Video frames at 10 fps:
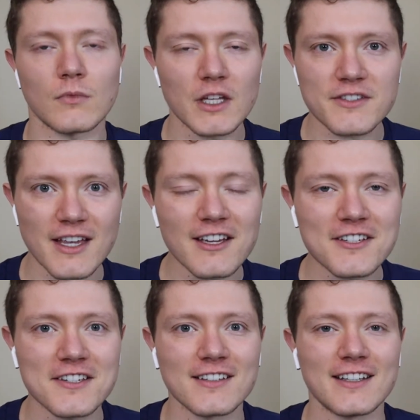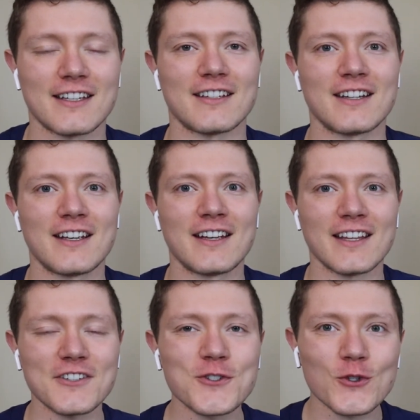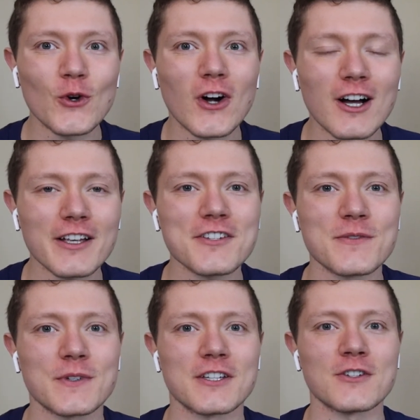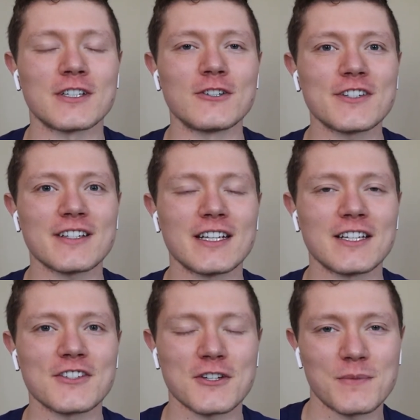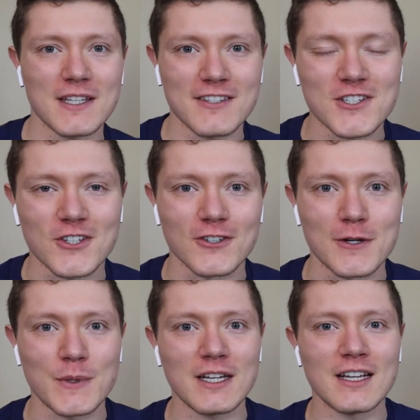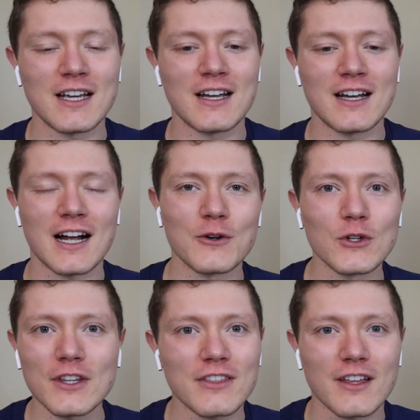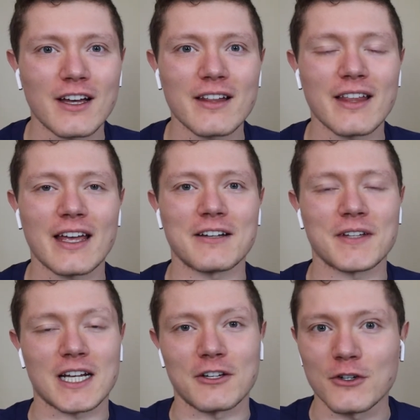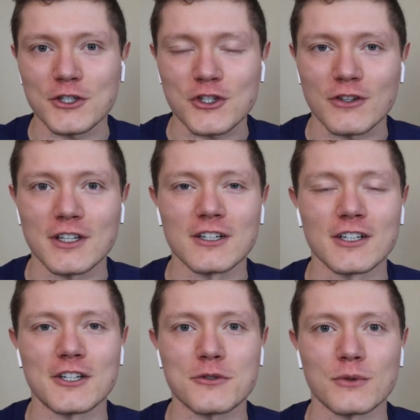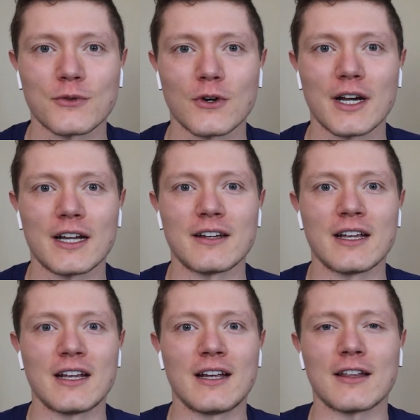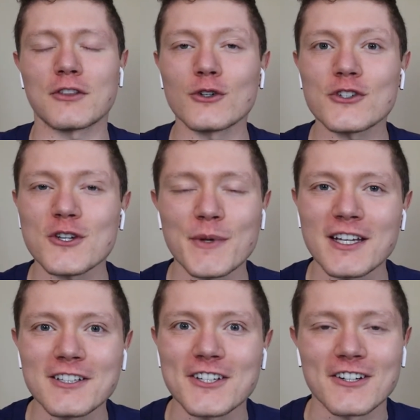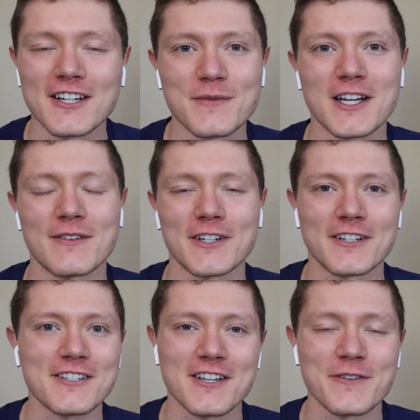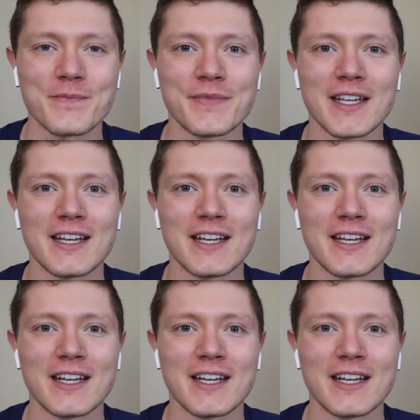That's excellent. That's so awesome, because when he was saying he's gonna make this creamy, I really thought that, and I know he showed the ingredients beforehand, that there was some hidden cream coming or some